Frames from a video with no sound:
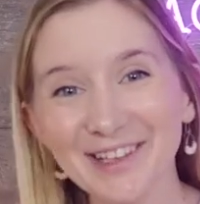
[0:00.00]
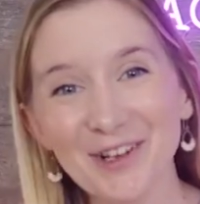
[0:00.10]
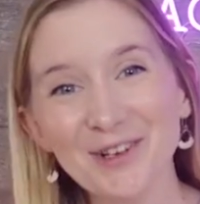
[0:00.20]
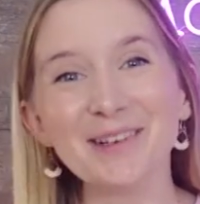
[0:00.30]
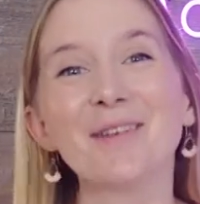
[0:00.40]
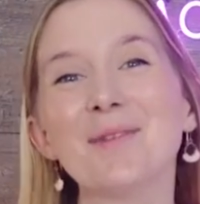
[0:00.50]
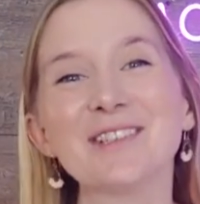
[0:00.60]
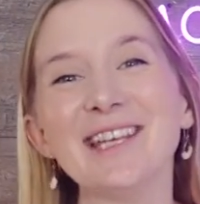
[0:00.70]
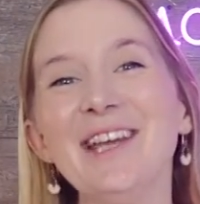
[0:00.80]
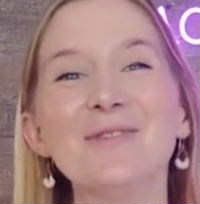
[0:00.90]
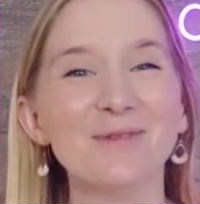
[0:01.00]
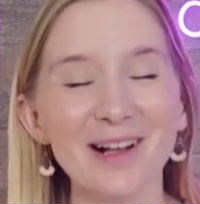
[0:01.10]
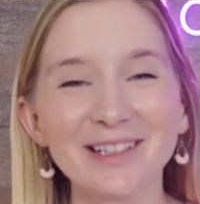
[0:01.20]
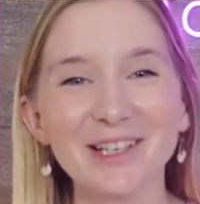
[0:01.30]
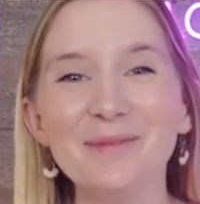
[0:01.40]
Hello everybody,
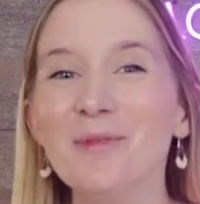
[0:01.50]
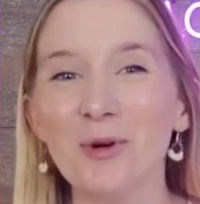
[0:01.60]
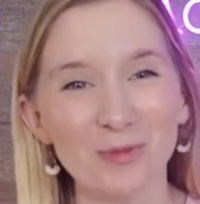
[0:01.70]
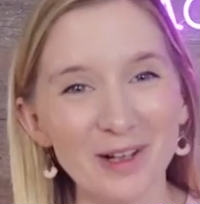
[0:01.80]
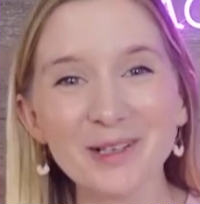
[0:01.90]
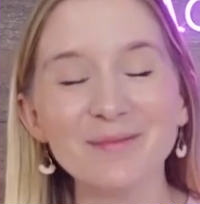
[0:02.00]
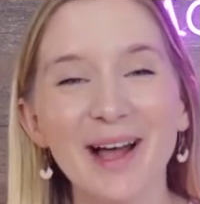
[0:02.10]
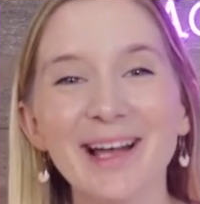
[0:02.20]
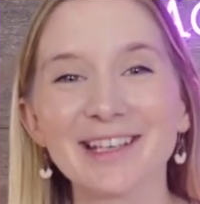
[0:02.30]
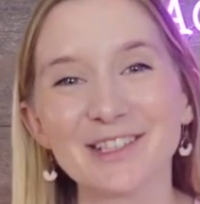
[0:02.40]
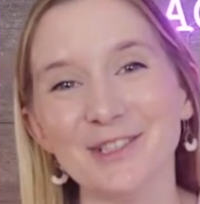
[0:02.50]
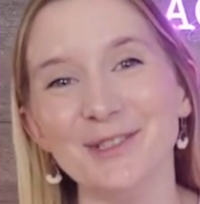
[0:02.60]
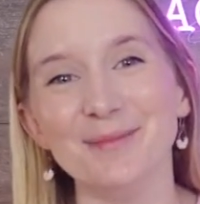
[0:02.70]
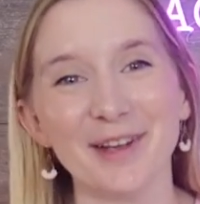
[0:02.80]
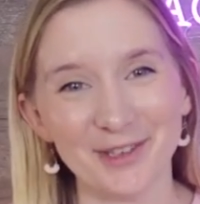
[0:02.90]
welcome or welcome back
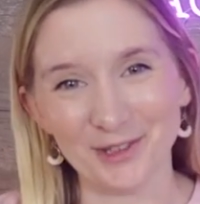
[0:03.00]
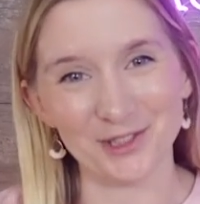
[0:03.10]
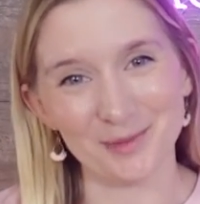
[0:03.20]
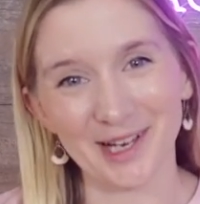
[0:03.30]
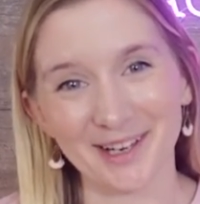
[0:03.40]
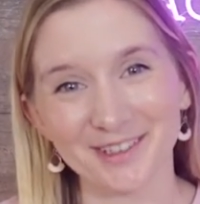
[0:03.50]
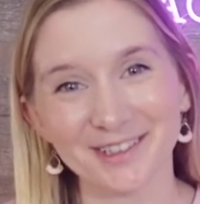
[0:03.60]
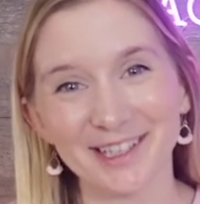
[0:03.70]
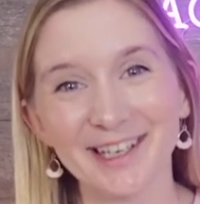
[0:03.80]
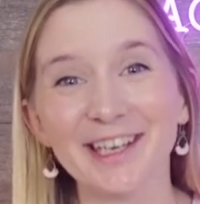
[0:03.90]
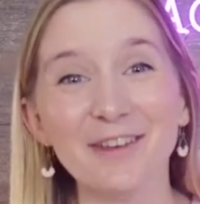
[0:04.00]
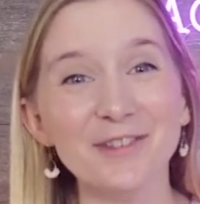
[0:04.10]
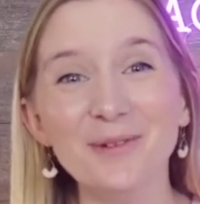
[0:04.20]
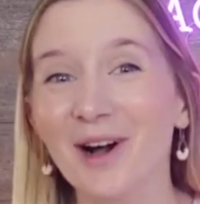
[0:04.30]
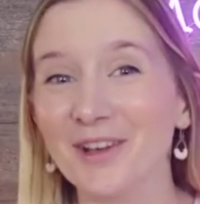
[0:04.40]
to my YouTube channel.
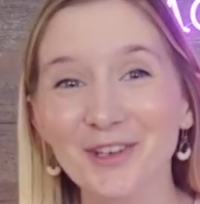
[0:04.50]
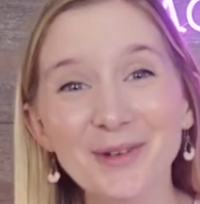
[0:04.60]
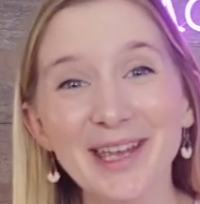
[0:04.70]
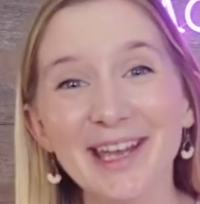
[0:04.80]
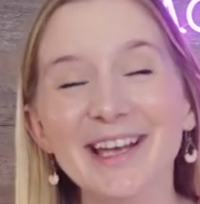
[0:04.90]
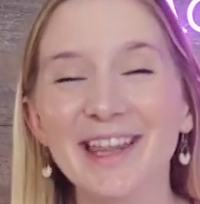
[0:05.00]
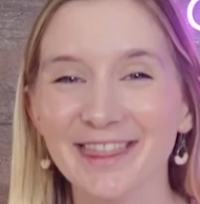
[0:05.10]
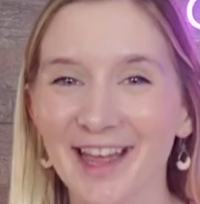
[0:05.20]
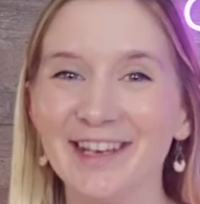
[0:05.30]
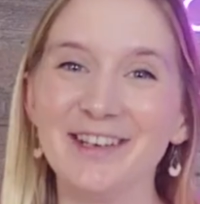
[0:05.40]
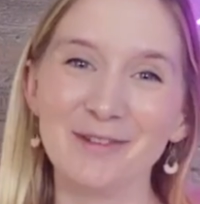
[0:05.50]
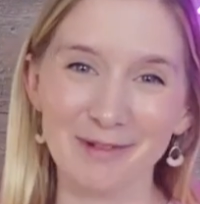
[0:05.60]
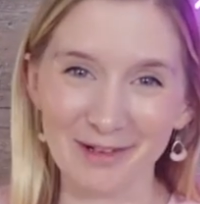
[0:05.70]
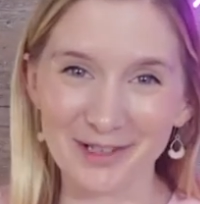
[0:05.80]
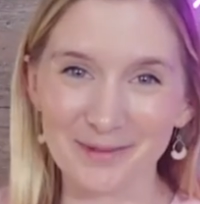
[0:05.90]
If you are new here, then
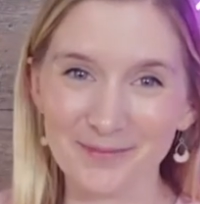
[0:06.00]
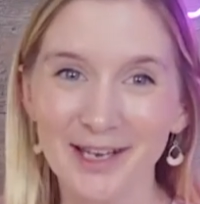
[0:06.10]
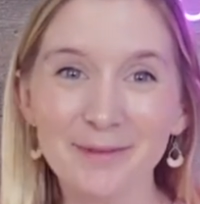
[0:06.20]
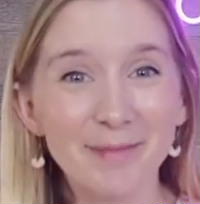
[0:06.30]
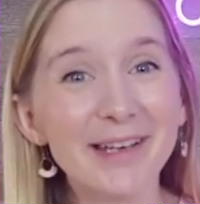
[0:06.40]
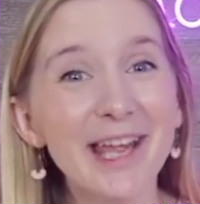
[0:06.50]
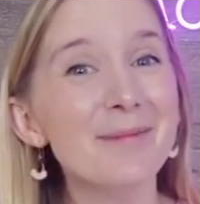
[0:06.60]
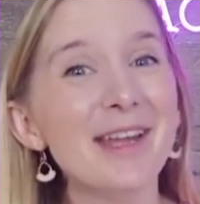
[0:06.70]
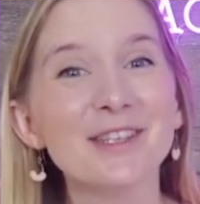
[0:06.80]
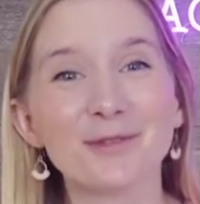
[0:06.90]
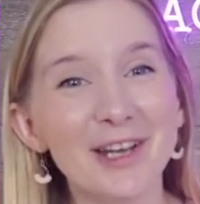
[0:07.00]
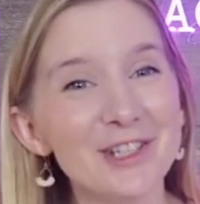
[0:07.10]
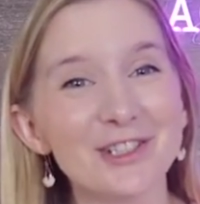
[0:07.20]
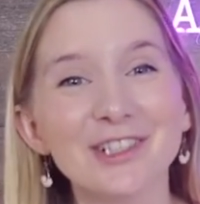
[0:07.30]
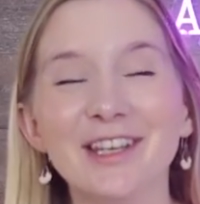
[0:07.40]
welcome. My name is
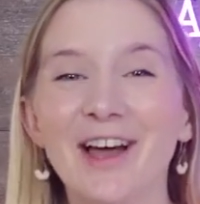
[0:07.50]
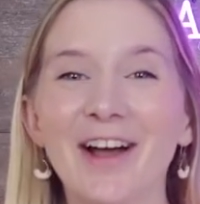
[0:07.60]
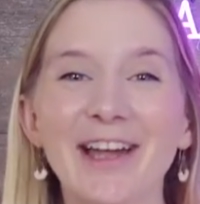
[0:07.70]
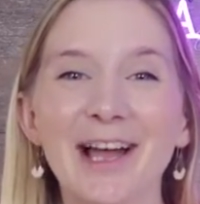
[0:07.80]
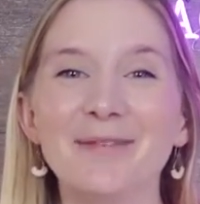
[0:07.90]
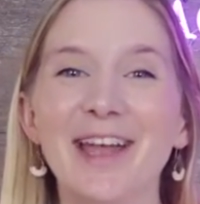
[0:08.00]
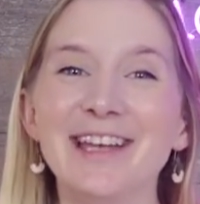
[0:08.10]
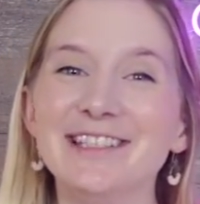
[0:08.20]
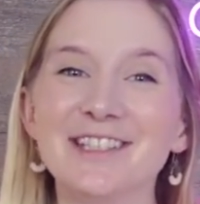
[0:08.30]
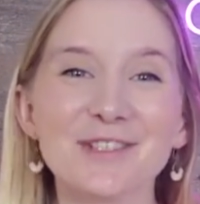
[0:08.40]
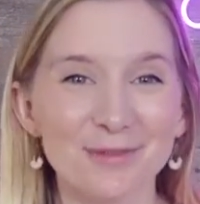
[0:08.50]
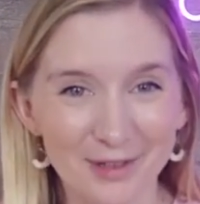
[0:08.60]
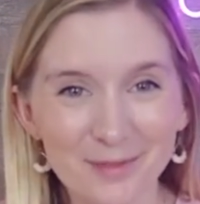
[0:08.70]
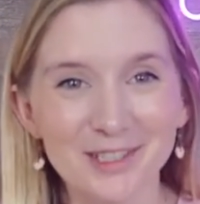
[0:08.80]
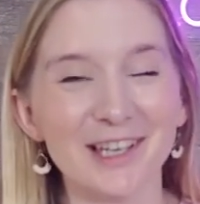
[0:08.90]
Rachel and I am a
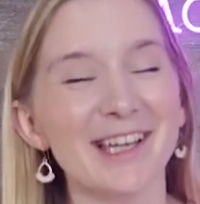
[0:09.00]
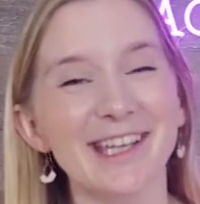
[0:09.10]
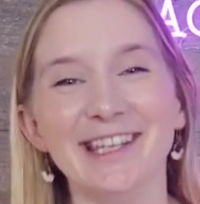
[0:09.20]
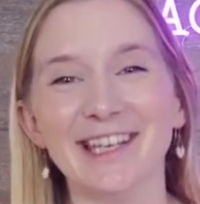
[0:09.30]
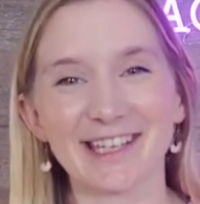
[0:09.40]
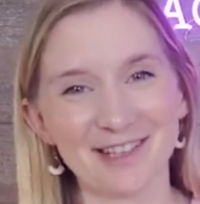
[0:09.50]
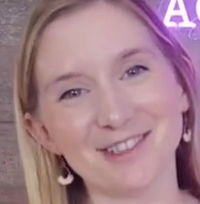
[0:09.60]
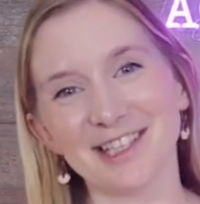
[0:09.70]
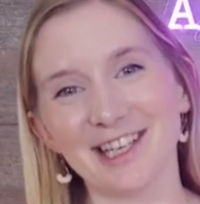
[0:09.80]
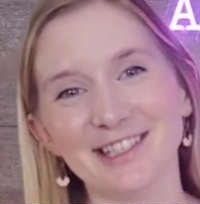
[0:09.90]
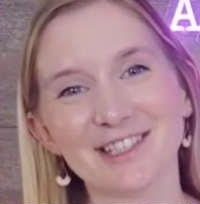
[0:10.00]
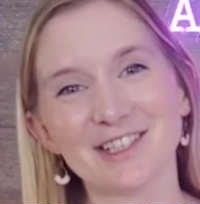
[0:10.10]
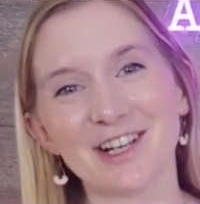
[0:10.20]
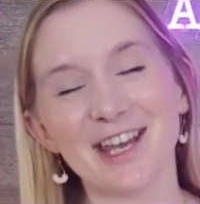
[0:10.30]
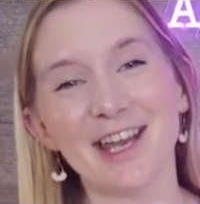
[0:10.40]
disruptor in the accounting
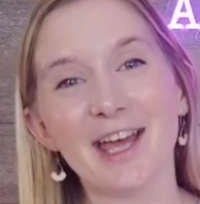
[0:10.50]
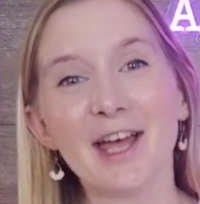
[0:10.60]
industry.